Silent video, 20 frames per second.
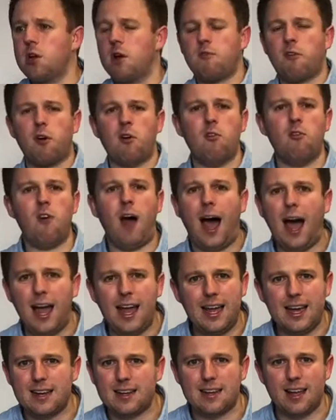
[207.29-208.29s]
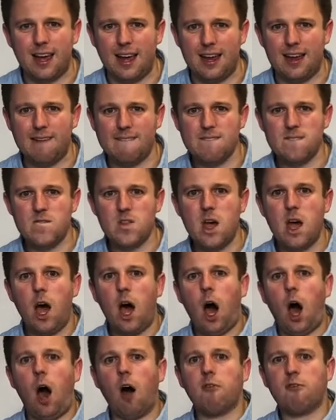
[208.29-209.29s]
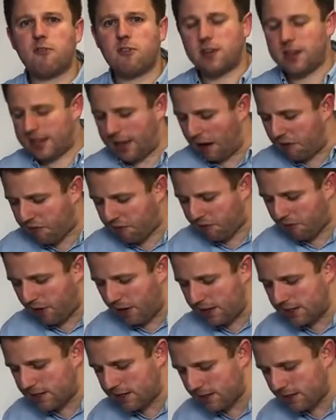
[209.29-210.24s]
variety of different